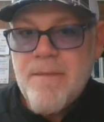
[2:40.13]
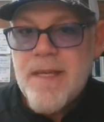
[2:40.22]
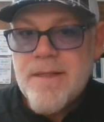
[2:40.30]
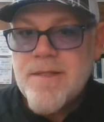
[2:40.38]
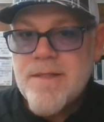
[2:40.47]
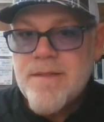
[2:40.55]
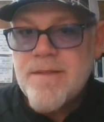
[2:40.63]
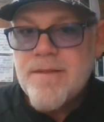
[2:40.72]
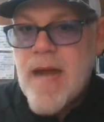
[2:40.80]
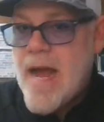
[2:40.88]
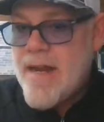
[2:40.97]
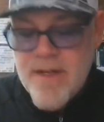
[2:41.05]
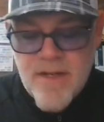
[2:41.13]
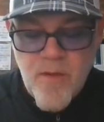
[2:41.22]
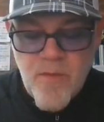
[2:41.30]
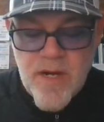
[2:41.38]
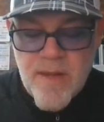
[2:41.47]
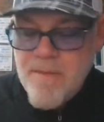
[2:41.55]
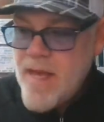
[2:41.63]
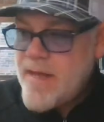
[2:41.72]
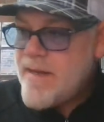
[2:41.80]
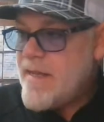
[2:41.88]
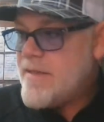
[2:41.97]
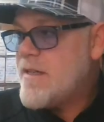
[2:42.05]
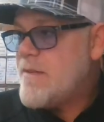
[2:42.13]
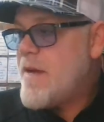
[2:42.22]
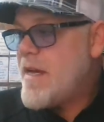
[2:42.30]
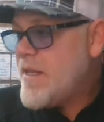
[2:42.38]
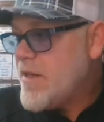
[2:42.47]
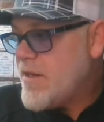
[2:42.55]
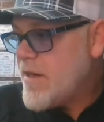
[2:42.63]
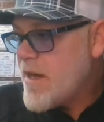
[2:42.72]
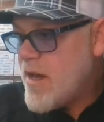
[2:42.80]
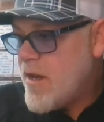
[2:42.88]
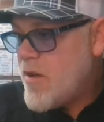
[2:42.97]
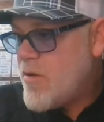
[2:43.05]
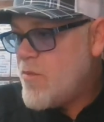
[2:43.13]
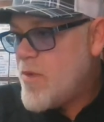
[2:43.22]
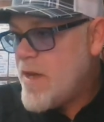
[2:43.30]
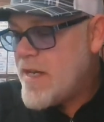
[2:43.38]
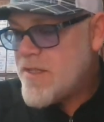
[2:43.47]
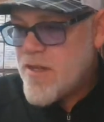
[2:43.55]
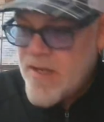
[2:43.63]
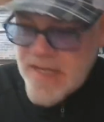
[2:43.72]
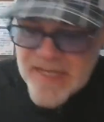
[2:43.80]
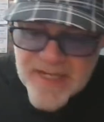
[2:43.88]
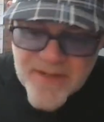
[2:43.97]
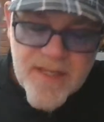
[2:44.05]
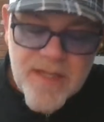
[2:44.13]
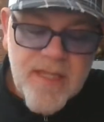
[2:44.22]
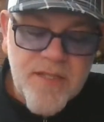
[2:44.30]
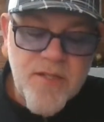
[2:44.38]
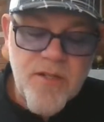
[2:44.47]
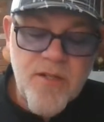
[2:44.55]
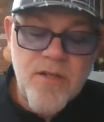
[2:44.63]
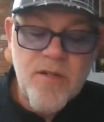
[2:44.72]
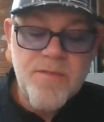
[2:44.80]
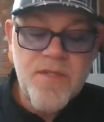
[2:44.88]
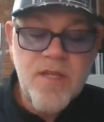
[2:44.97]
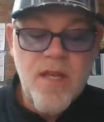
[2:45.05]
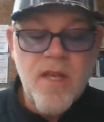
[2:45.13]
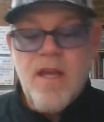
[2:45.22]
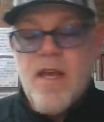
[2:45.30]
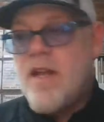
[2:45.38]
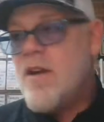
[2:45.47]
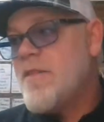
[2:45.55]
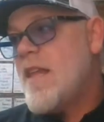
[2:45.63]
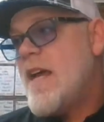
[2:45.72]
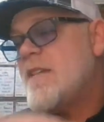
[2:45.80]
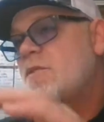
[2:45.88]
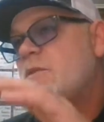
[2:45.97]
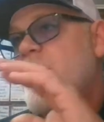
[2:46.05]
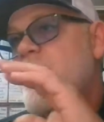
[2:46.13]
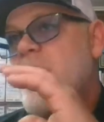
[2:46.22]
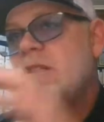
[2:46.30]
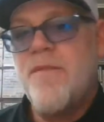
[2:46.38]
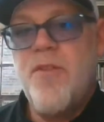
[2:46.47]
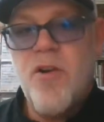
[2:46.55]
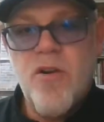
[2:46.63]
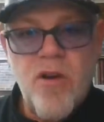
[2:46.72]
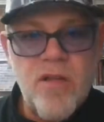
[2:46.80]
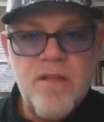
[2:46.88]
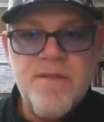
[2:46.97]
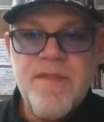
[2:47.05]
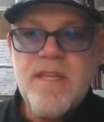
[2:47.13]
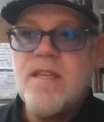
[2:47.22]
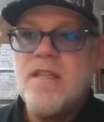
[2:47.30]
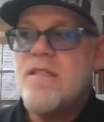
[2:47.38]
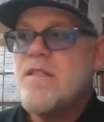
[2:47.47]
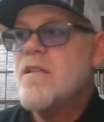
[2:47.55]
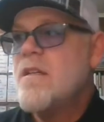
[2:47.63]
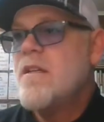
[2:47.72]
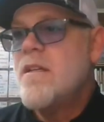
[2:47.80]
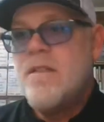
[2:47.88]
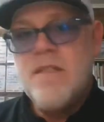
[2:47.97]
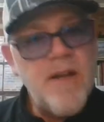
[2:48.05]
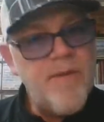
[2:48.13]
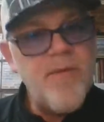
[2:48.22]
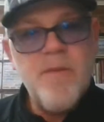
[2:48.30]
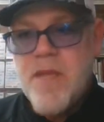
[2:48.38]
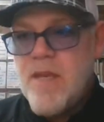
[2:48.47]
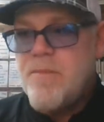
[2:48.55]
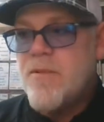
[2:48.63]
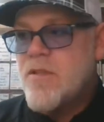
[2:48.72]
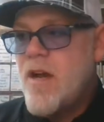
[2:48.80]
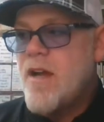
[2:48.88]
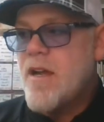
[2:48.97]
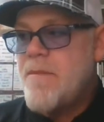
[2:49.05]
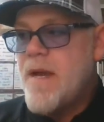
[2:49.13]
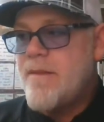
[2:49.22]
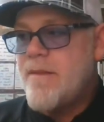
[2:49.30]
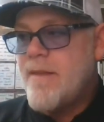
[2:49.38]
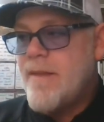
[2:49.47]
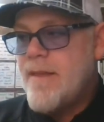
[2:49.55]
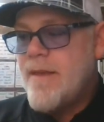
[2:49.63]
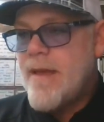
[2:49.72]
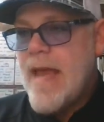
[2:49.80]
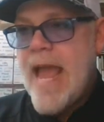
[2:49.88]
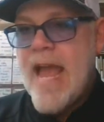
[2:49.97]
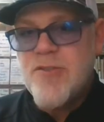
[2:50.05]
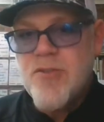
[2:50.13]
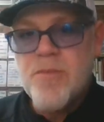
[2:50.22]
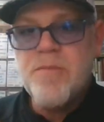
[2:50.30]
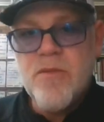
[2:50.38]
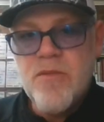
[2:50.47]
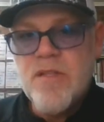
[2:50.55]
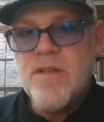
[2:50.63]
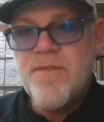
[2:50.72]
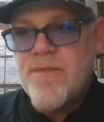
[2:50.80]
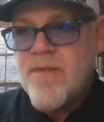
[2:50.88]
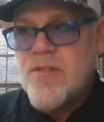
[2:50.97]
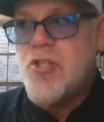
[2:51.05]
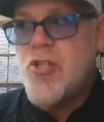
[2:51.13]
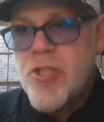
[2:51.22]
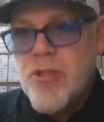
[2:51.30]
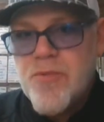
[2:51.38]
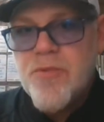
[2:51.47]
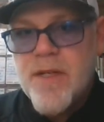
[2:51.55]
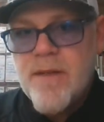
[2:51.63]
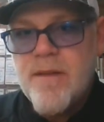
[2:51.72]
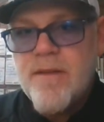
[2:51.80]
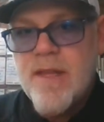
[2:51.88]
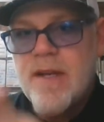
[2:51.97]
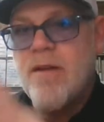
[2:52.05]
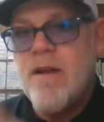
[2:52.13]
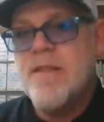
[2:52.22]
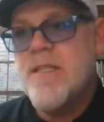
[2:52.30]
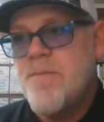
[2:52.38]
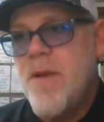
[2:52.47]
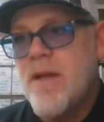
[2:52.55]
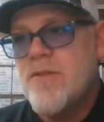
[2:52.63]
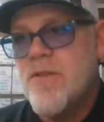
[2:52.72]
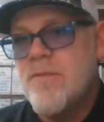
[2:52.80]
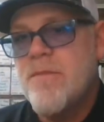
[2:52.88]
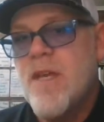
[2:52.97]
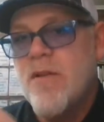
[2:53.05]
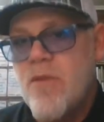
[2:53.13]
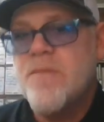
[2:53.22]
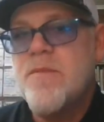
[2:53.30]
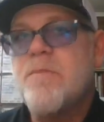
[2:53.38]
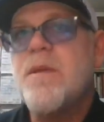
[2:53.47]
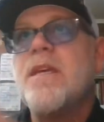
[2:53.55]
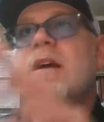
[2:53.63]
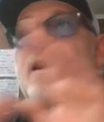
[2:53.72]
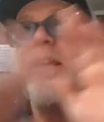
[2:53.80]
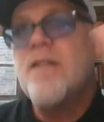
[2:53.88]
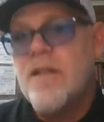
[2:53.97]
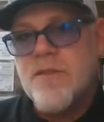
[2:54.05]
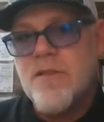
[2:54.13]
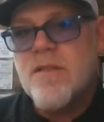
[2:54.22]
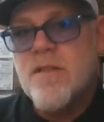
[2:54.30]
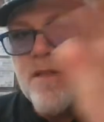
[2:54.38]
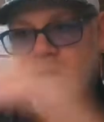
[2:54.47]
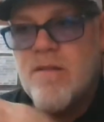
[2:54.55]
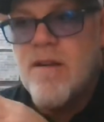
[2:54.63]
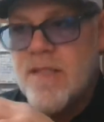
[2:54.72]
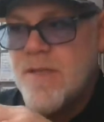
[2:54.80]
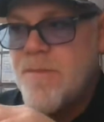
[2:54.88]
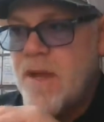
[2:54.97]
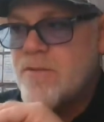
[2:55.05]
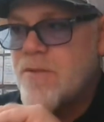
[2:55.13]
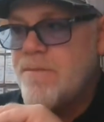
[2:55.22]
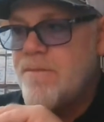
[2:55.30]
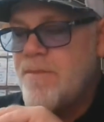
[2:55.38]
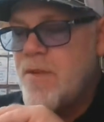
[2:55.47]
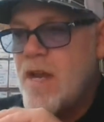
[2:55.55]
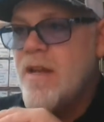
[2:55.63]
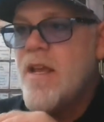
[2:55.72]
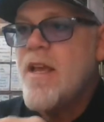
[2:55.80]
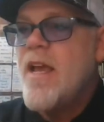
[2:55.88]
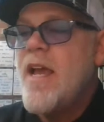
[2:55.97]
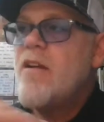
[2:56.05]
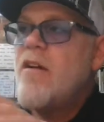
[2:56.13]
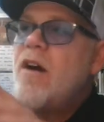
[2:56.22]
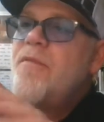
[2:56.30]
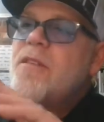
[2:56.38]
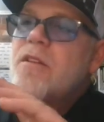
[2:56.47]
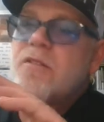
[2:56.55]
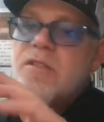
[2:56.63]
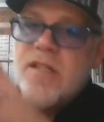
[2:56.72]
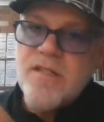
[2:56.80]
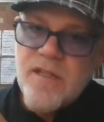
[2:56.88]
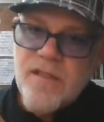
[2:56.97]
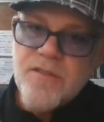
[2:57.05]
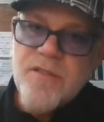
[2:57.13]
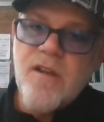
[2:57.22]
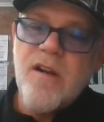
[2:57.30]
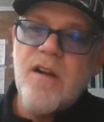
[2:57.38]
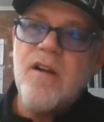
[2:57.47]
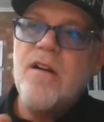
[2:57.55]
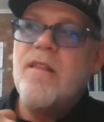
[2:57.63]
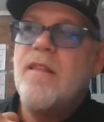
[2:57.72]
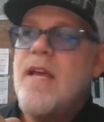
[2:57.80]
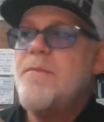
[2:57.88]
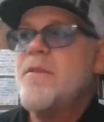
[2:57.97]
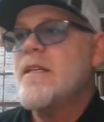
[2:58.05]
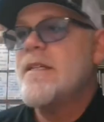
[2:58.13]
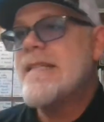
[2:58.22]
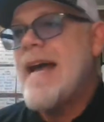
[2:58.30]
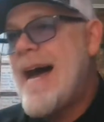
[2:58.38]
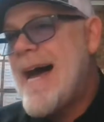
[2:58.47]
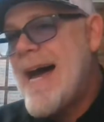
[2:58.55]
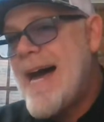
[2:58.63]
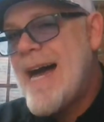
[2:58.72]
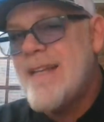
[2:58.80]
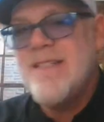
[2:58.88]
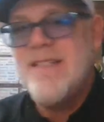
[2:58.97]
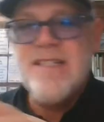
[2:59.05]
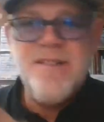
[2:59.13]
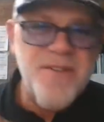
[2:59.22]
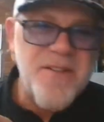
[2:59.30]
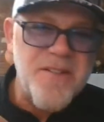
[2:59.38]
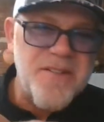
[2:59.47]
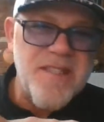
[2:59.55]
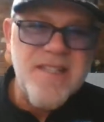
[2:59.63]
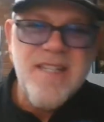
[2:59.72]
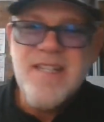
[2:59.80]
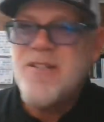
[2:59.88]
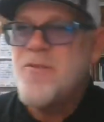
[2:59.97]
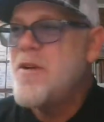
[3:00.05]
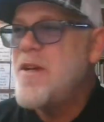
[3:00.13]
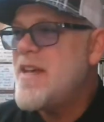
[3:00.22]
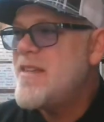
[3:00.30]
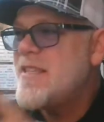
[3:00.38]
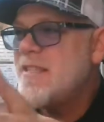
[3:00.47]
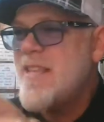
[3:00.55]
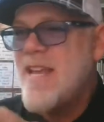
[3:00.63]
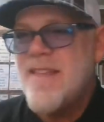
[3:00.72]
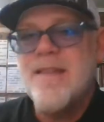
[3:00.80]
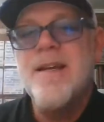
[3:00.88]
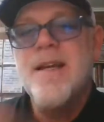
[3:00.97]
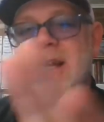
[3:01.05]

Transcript: means. I didn't know what it meant until about a year ago when I started hearing these terms. And over the last 12 months, I've heard all of these different people talk about the attributes of children that are on the spectrum that grow up to be adults that are on the spectrum, right? And often those adults are labeled as odd, difficult to deal with, this, that, and the other.